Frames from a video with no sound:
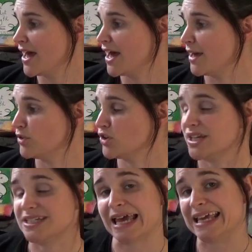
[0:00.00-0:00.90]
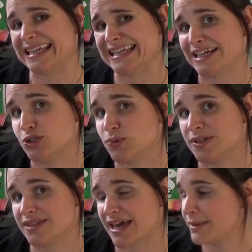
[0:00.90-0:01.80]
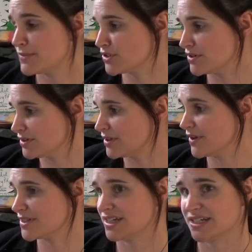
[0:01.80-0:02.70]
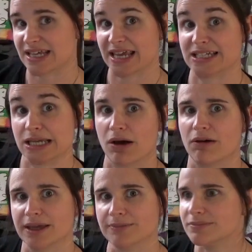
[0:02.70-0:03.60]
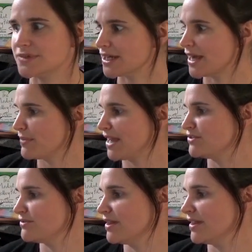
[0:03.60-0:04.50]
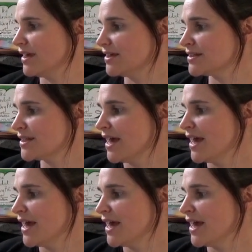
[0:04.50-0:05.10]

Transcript: You're going to take little steps because you know it's going to take time to get better at things,